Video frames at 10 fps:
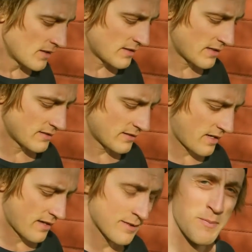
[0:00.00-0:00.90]

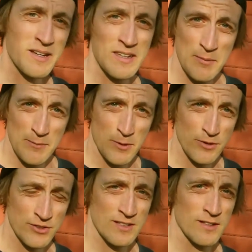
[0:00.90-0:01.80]
The McKibben
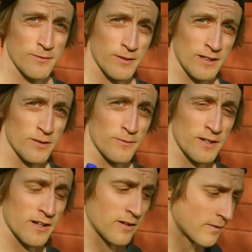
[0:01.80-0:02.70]
bros did a really good
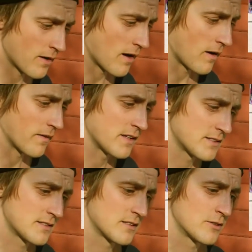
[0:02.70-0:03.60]
video on
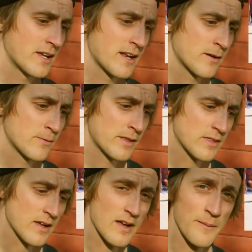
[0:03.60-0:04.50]
this together with
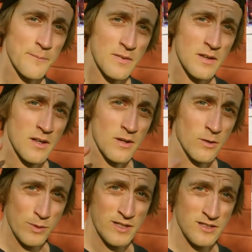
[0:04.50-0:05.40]
the
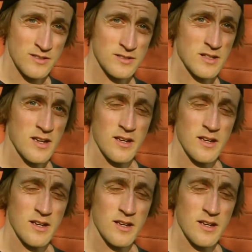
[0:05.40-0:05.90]
Norwegians,